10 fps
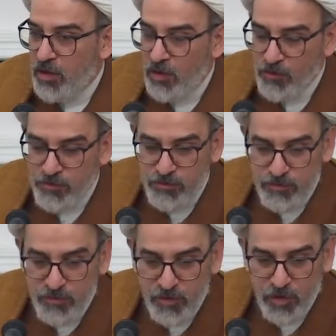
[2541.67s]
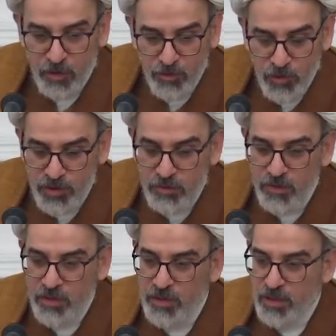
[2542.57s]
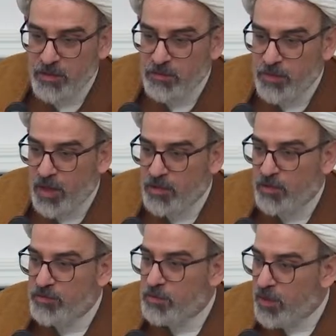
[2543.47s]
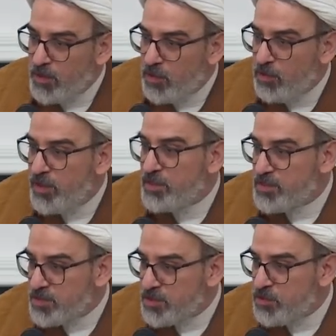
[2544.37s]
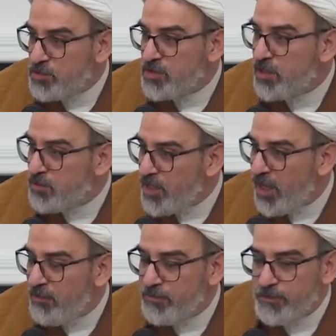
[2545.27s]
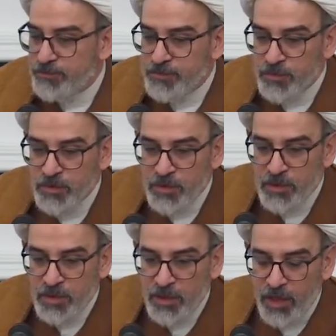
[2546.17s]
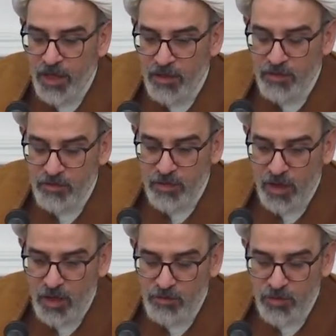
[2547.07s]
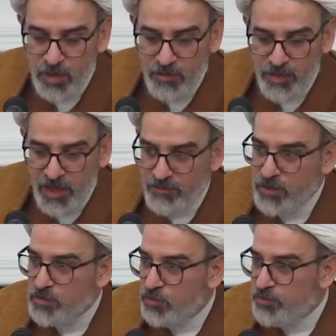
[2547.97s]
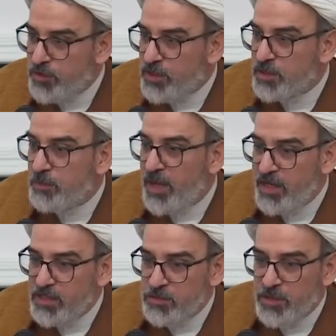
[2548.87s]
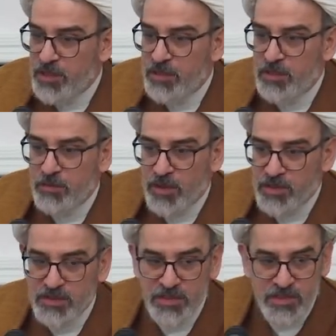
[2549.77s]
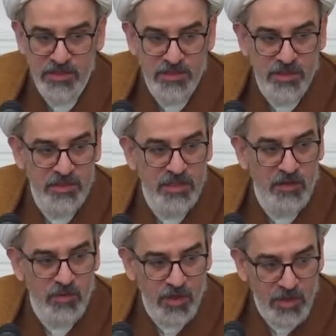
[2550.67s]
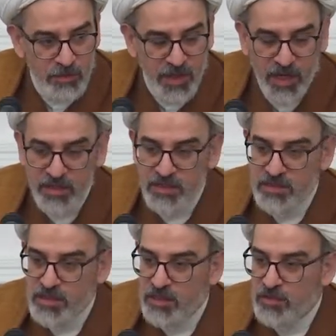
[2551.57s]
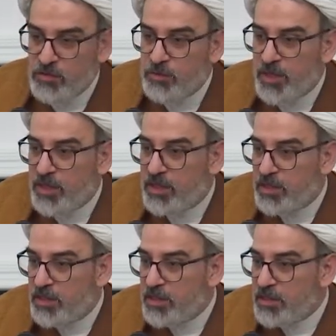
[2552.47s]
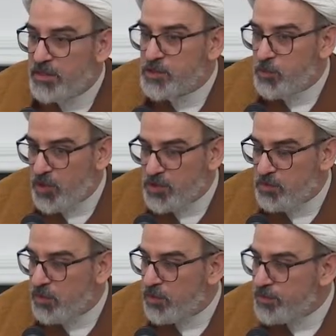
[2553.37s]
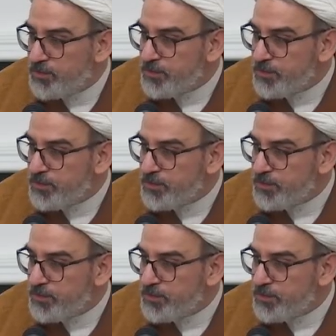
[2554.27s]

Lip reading: of community building, part of the brotherhood and sisterhoods that we have. And alhamdulillah, we have the tawfiq, the management, the brothers and sisters, they are working behind the scene to make this possible.